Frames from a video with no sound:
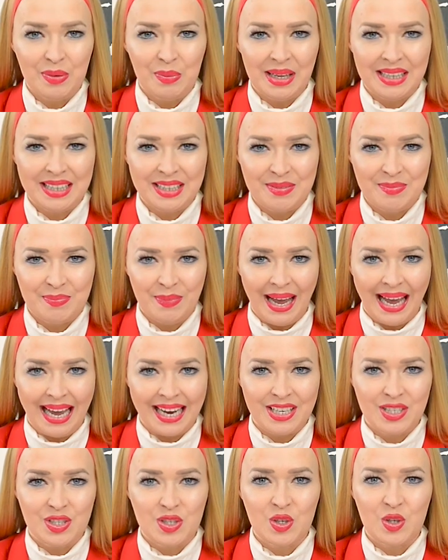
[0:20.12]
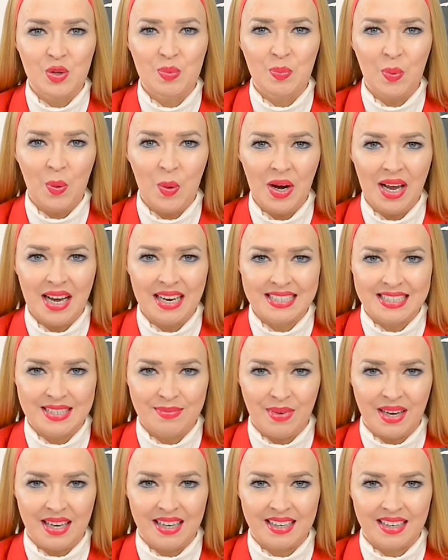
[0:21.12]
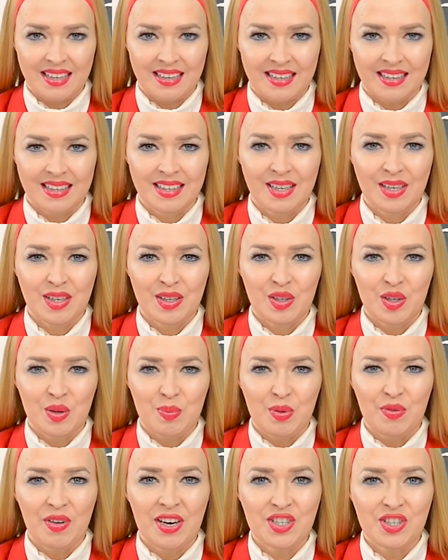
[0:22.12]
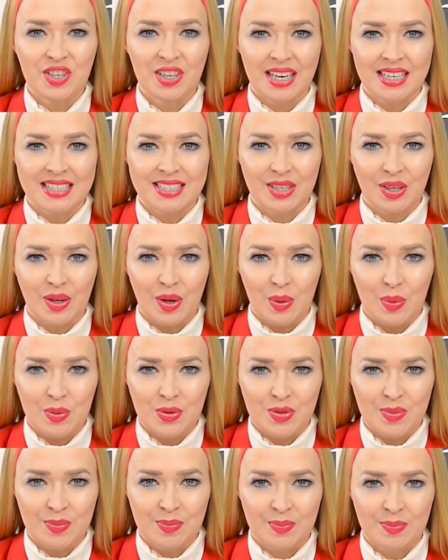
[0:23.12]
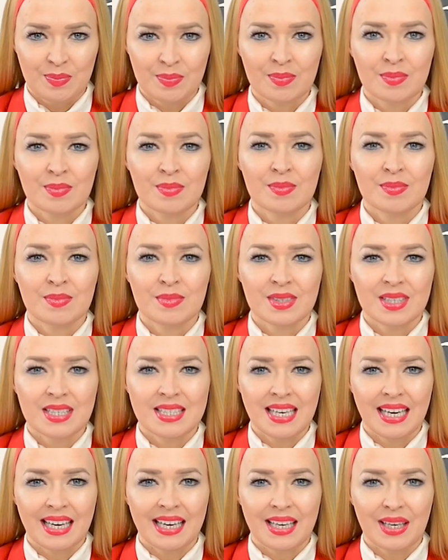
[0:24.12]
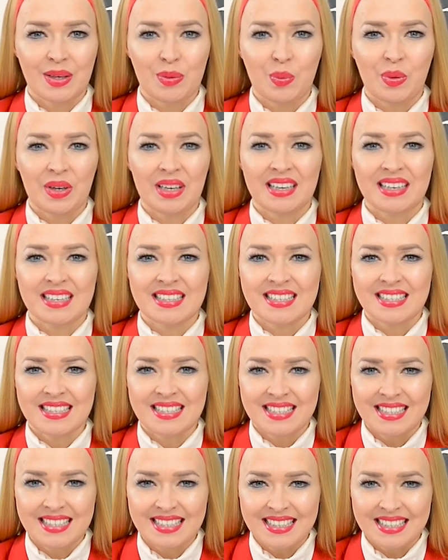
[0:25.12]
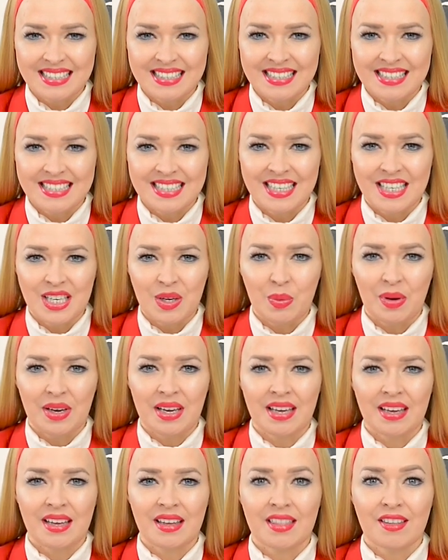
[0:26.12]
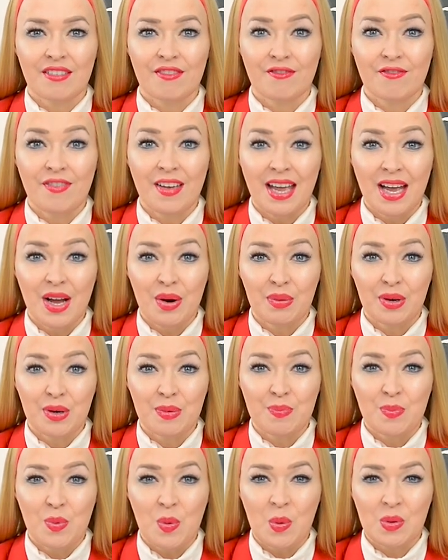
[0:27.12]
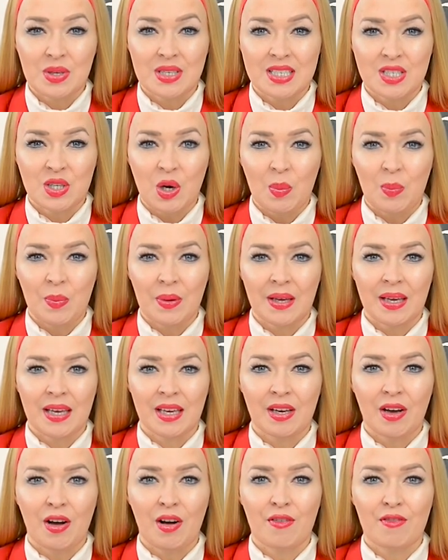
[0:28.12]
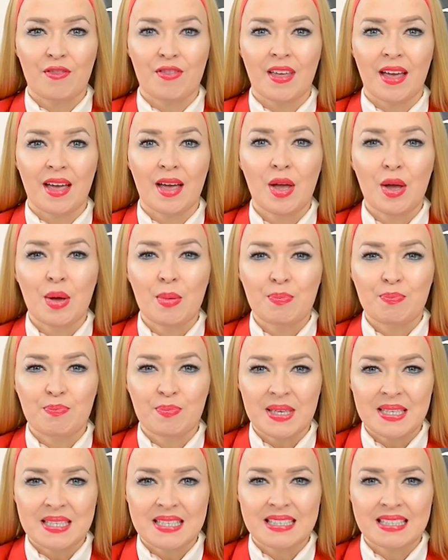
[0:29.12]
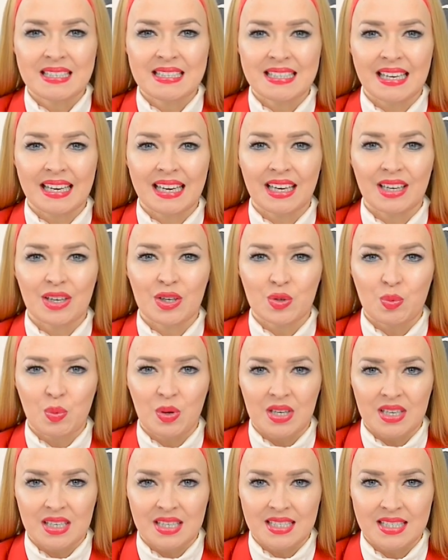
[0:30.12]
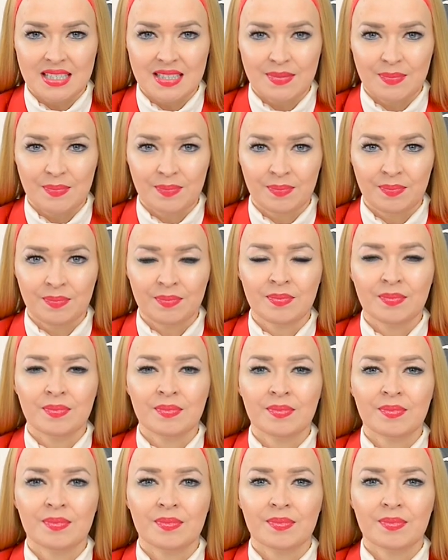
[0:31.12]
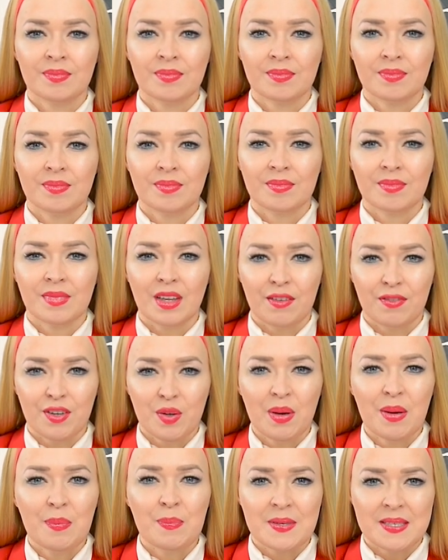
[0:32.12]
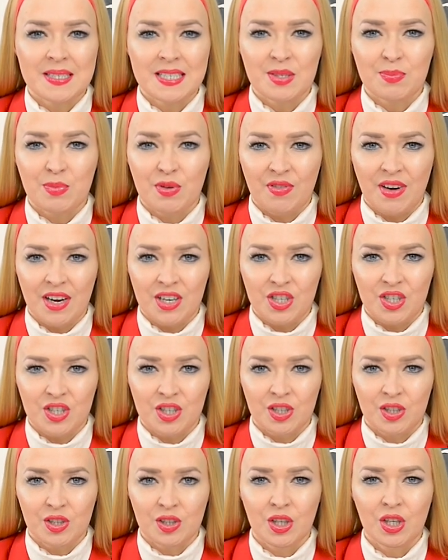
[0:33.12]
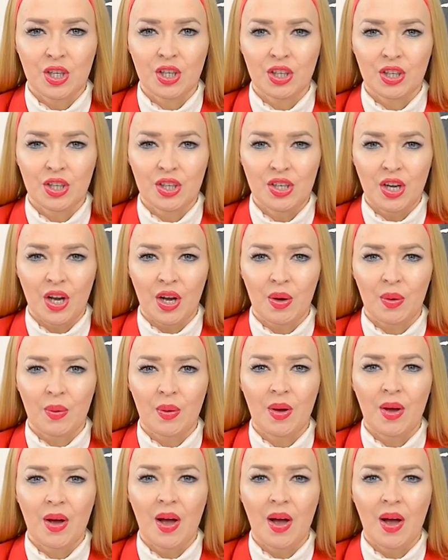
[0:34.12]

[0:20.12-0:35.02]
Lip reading: and welcome back to Pola Accent Maker, your professional accent coach. Today we are still continuing the very important topic of the business English words. If you are a business professional, you know